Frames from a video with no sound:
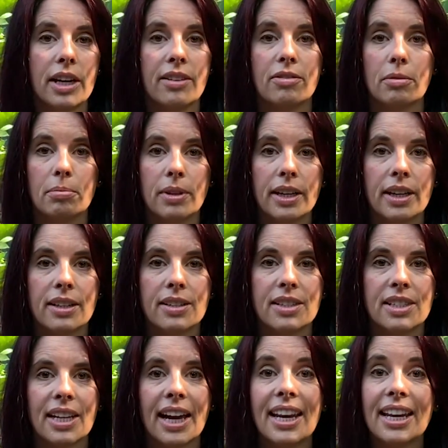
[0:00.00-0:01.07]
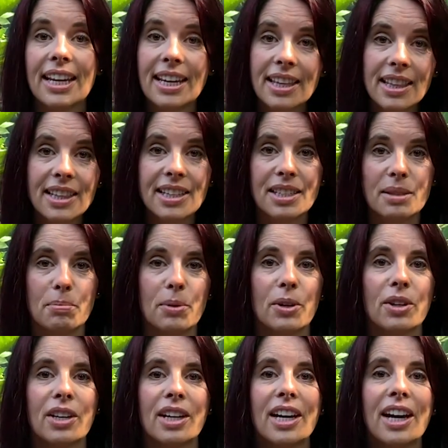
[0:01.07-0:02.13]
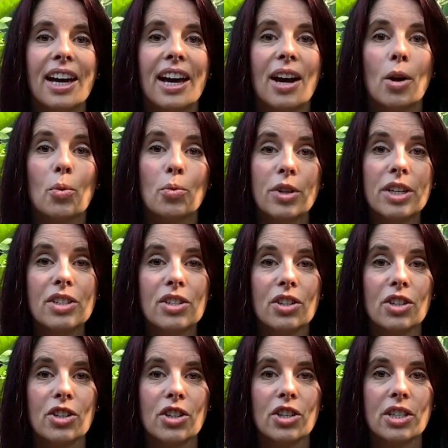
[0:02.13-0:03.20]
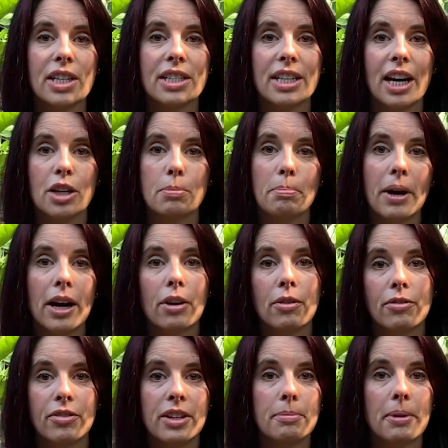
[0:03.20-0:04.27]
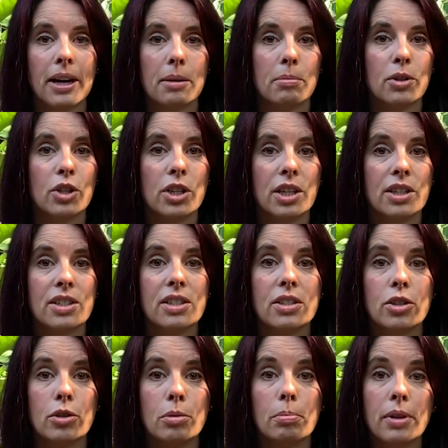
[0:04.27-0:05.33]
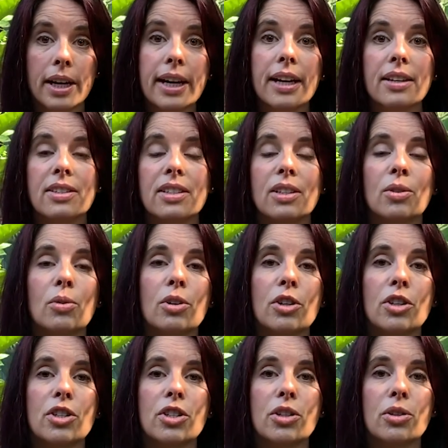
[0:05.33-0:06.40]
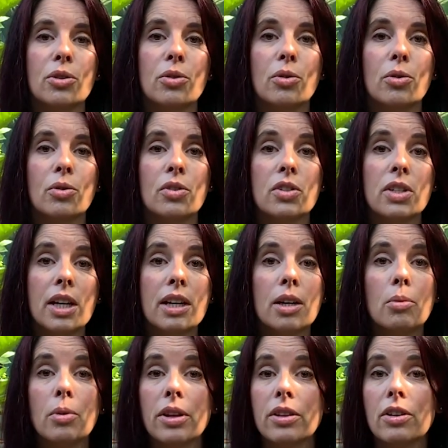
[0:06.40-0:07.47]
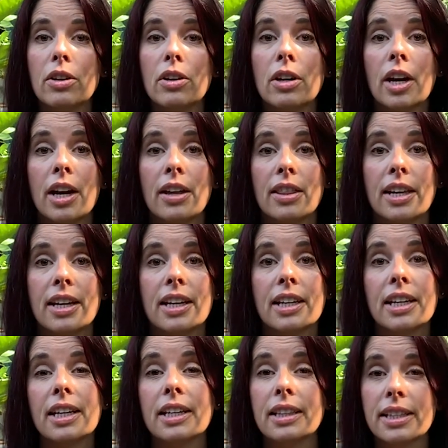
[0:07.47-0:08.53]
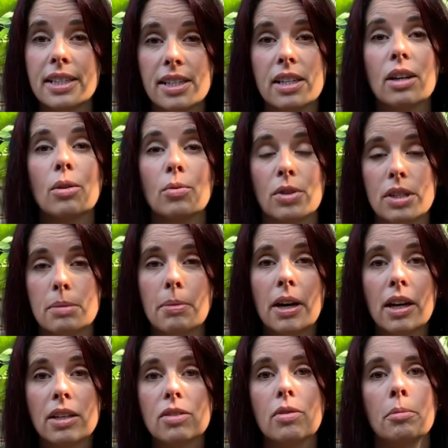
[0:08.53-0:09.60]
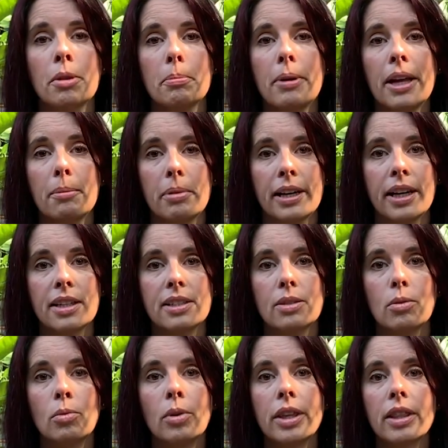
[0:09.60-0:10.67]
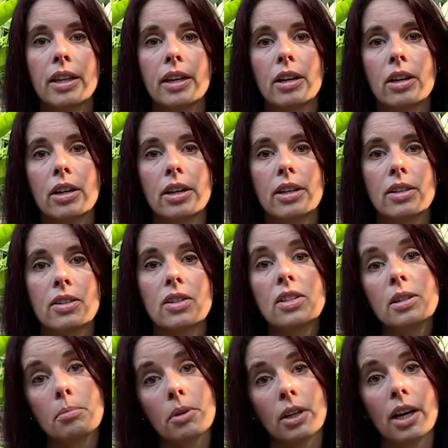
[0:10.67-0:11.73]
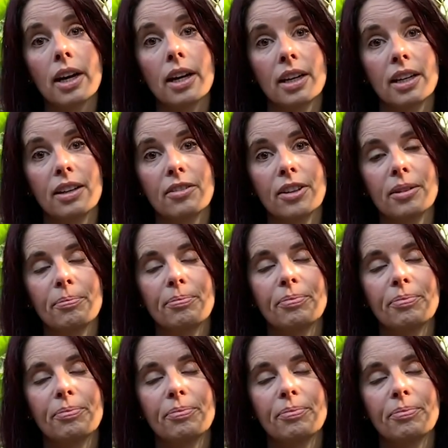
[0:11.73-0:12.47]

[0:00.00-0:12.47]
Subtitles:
Life of Plants. And in this book, researchers attach biofeedback machines to plants in order to study whether they can elicit a response from the plants when there is stimuli given.